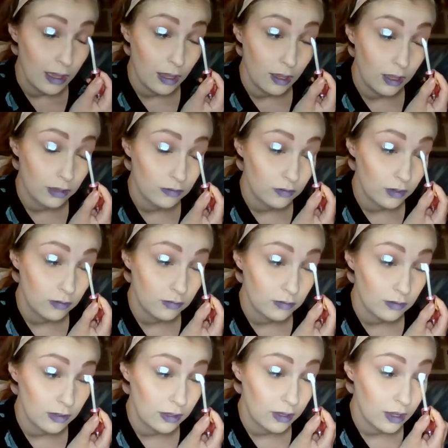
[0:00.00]
I also have to
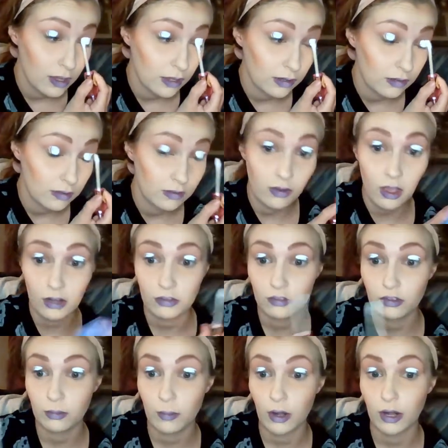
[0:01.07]
take Kai to the doctor
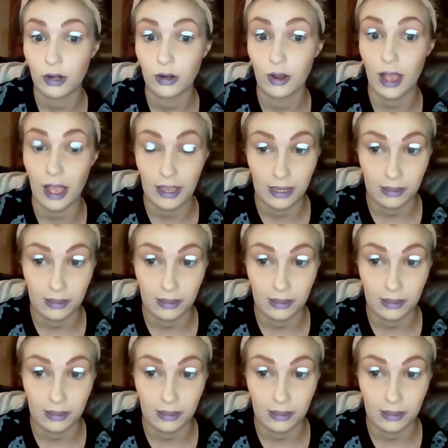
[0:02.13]
tomorrow. I